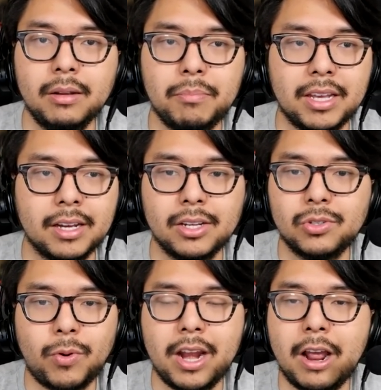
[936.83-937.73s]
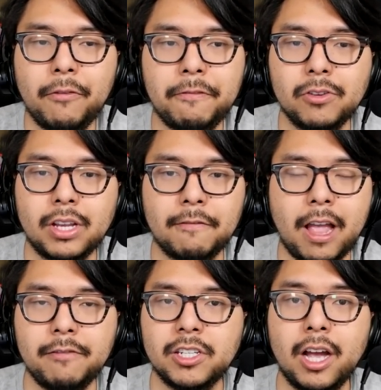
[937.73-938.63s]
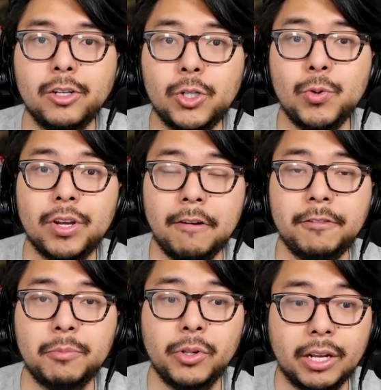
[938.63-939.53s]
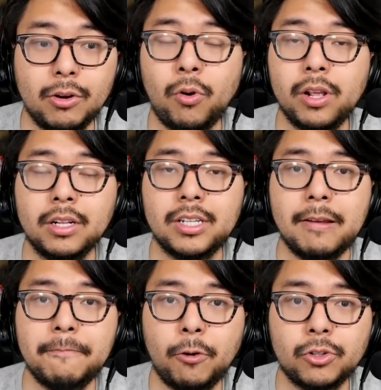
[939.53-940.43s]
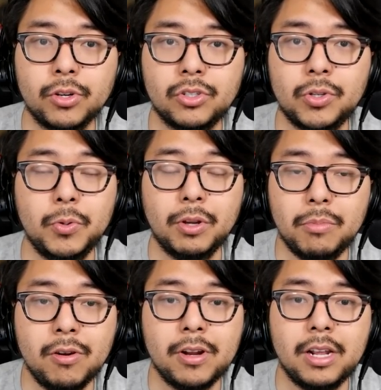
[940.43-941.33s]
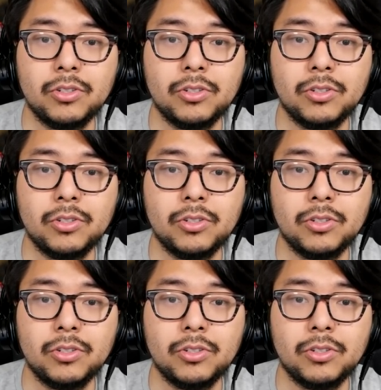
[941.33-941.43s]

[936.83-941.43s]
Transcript: because right now it feels like Valve has gotten too comfortable ignoring the Team Fortress 2 community.